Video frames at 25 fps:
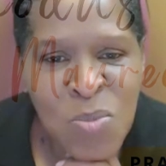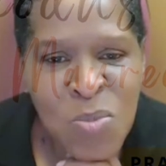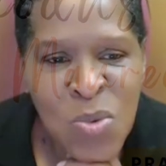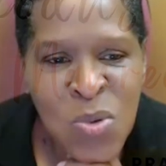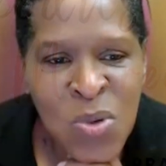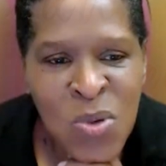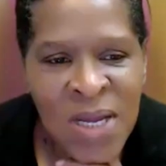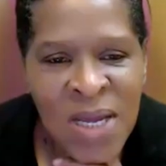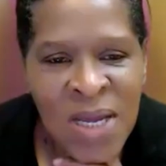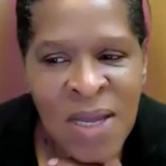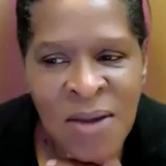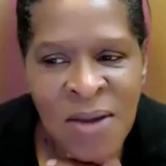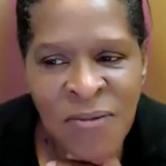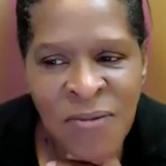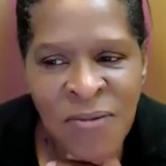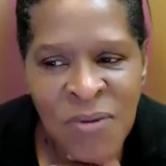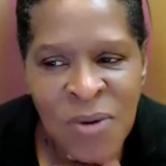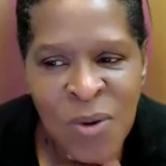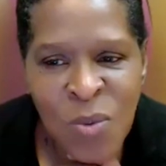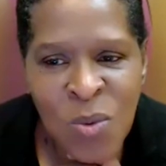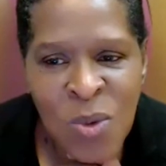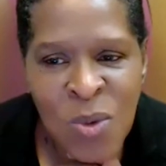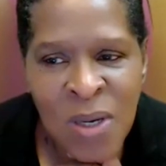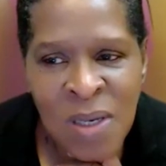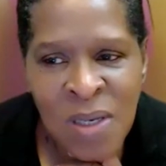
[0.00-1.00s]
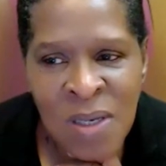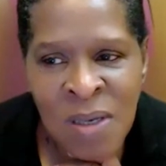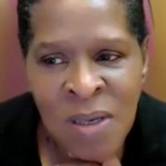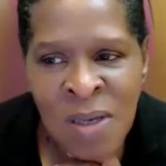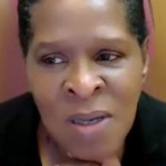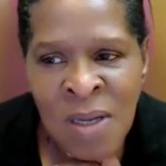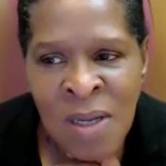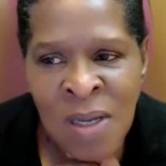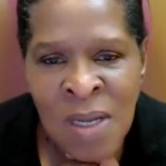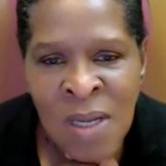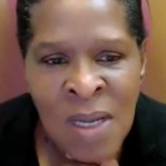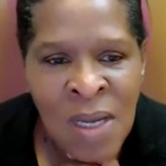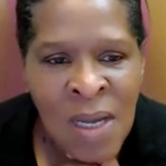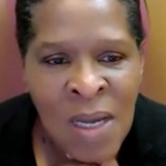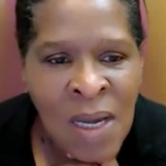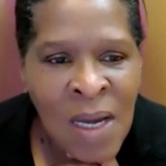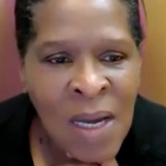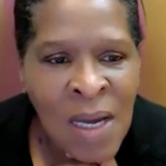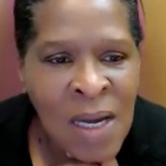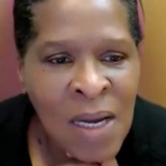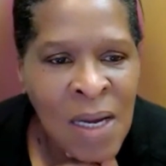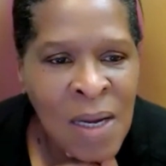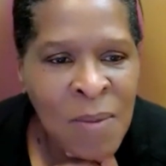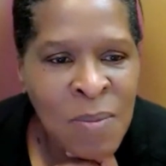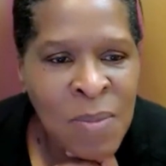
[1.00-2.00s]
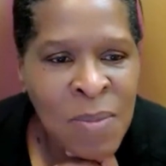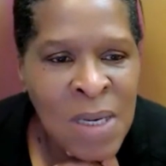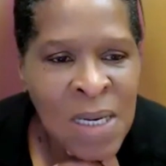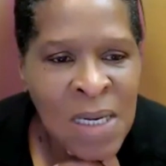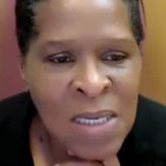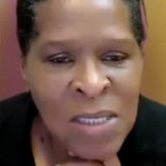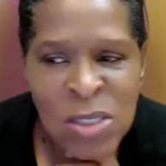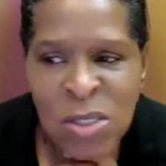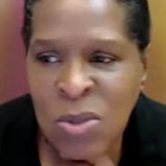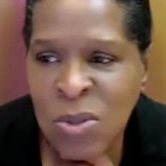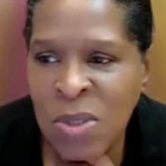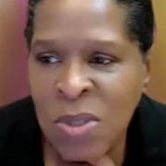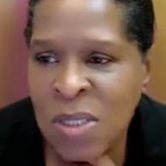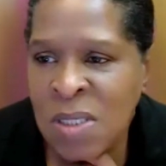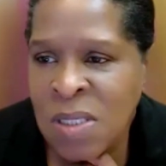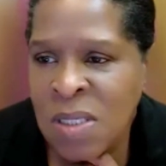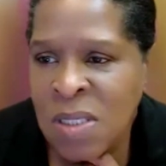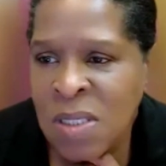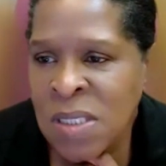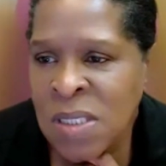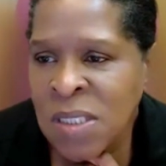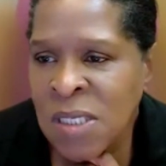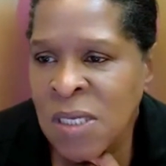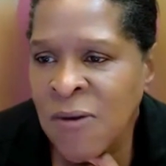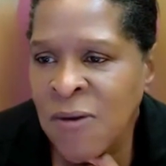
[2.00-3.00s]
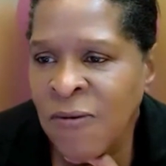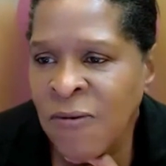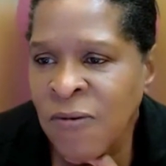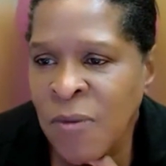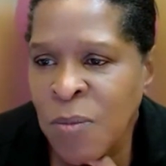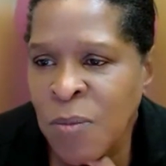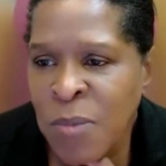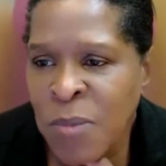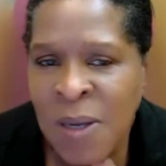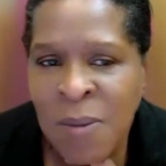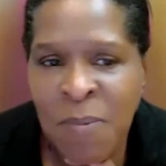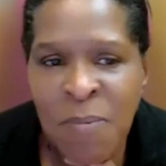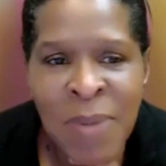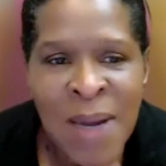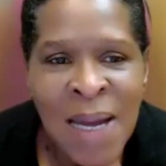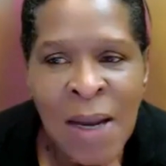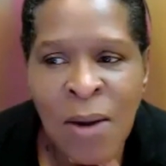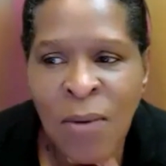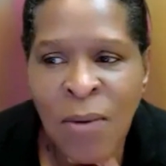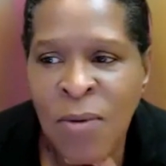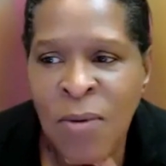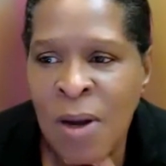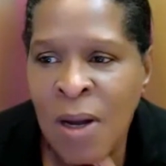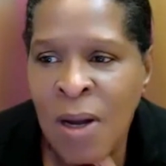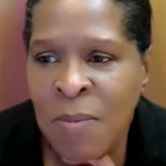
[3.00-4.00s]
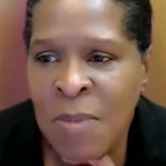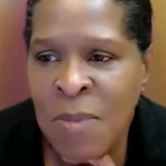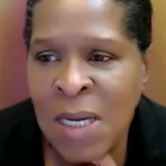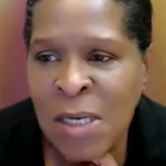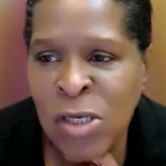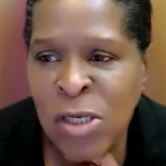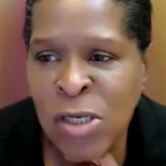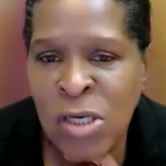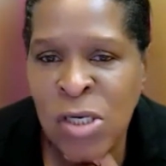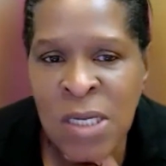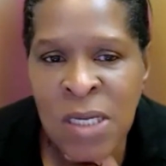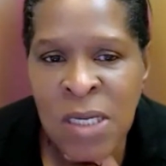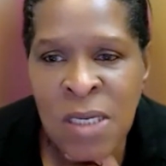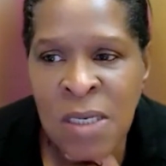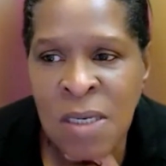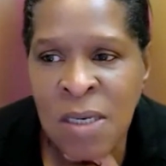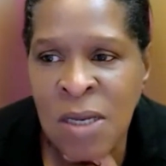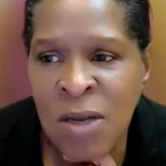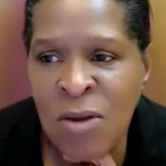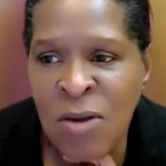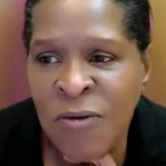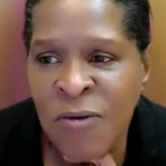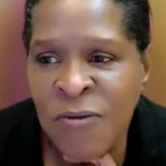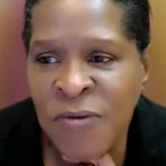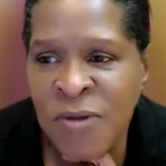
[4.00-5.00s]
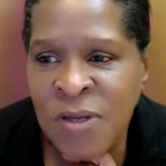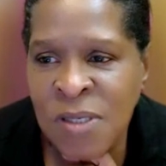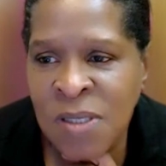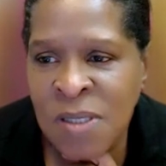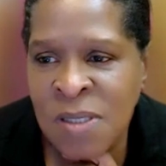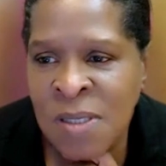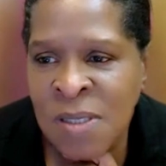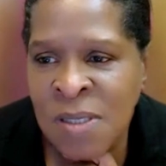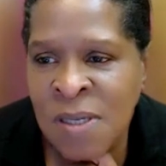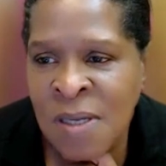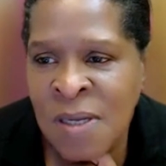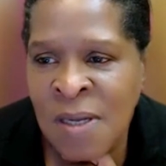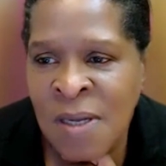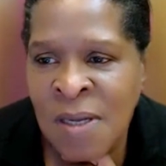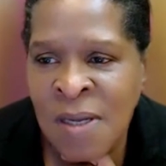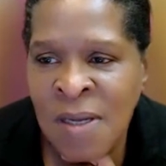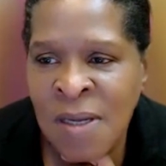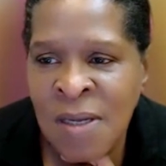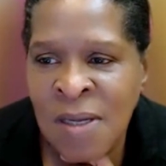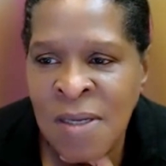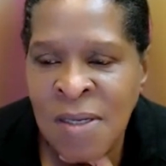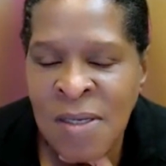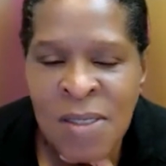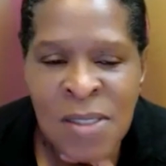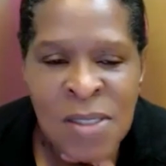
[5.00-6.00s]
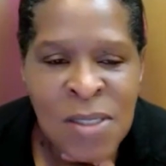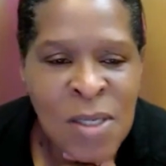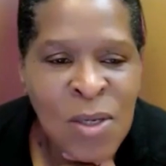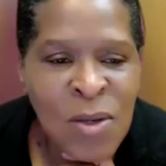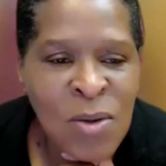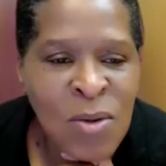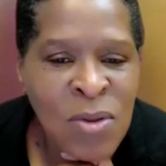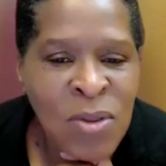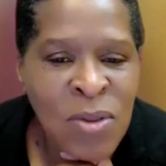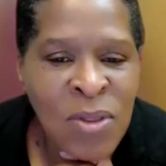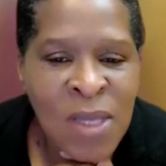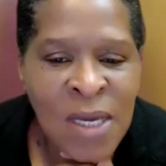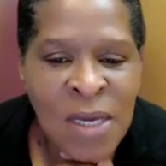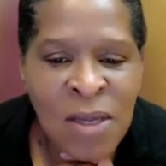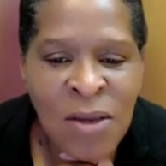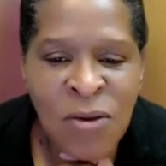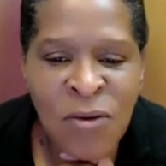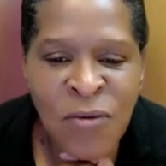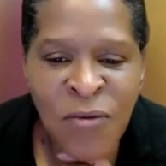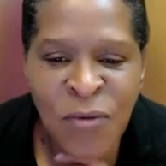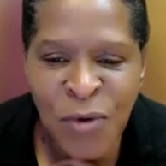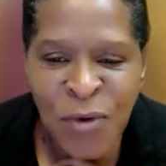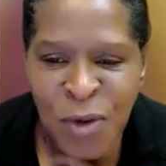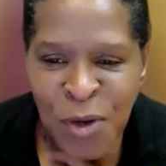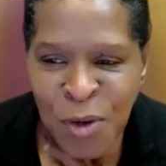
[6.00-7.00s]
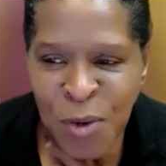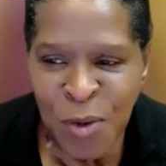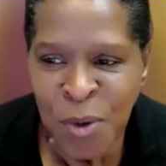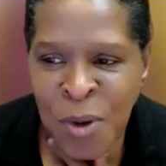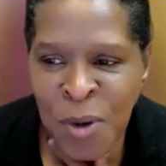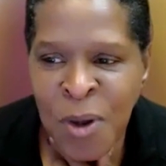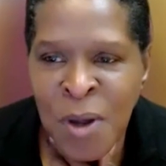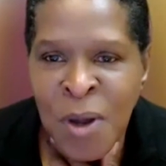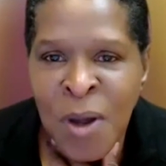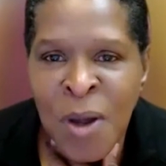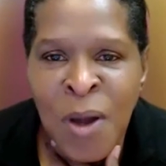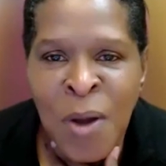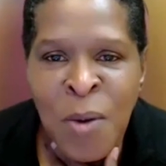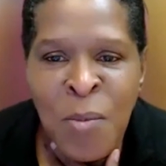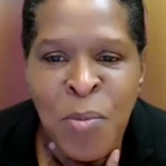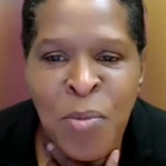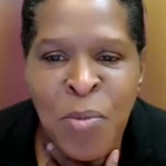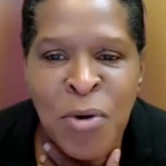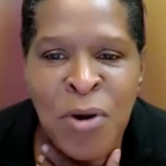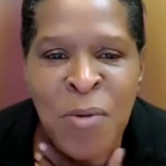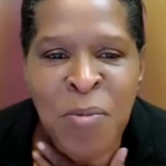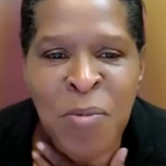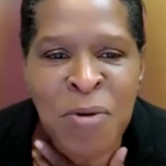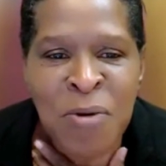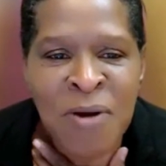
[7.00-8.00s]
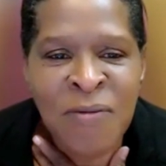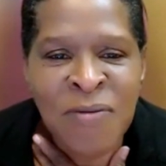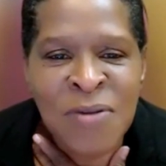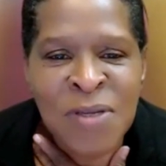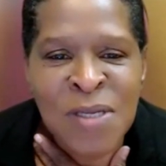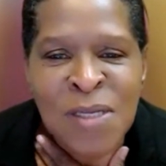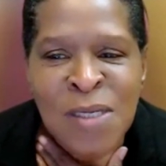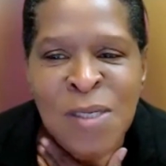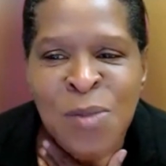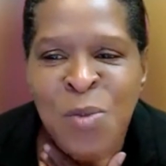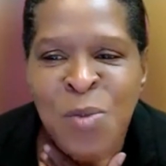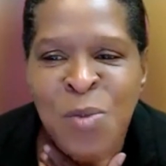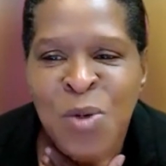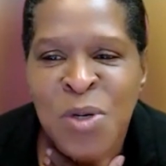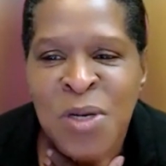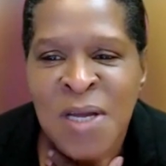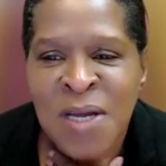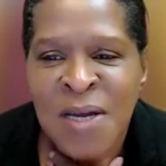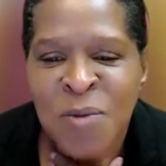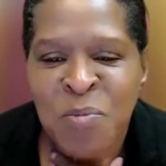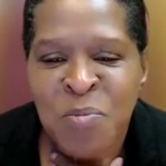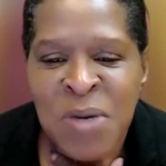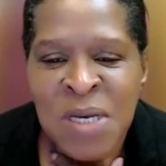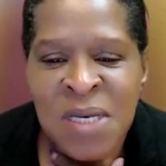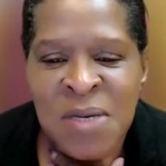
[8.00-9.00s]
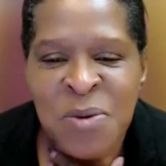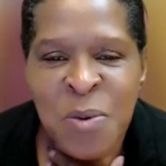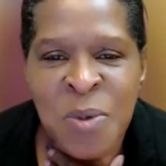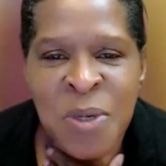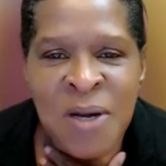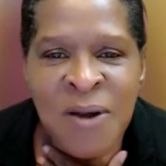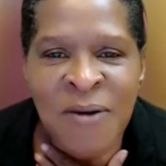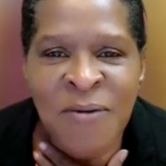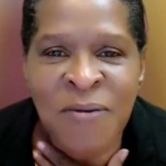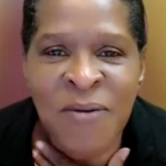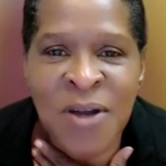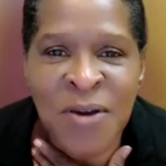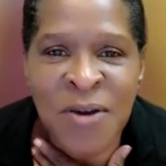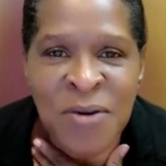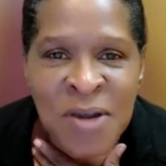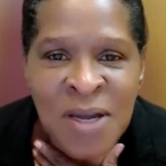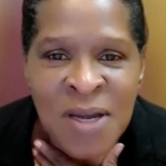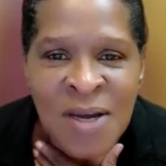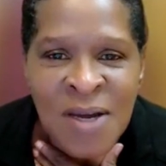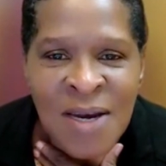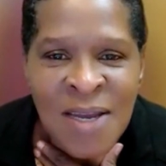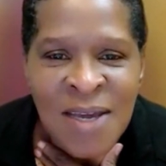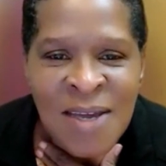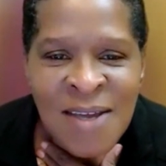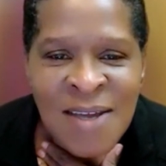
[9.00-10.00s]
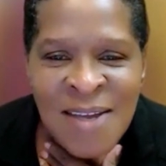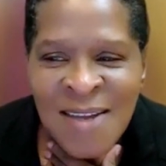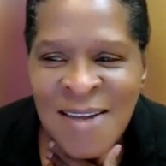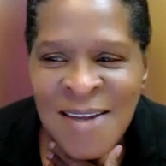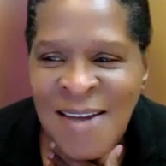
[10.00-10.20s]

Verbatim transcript: morning, everyone. Um, as you can see from my background, I'm actually in the office. So thank you for your prayer breakfast this morning. Got me to work very early.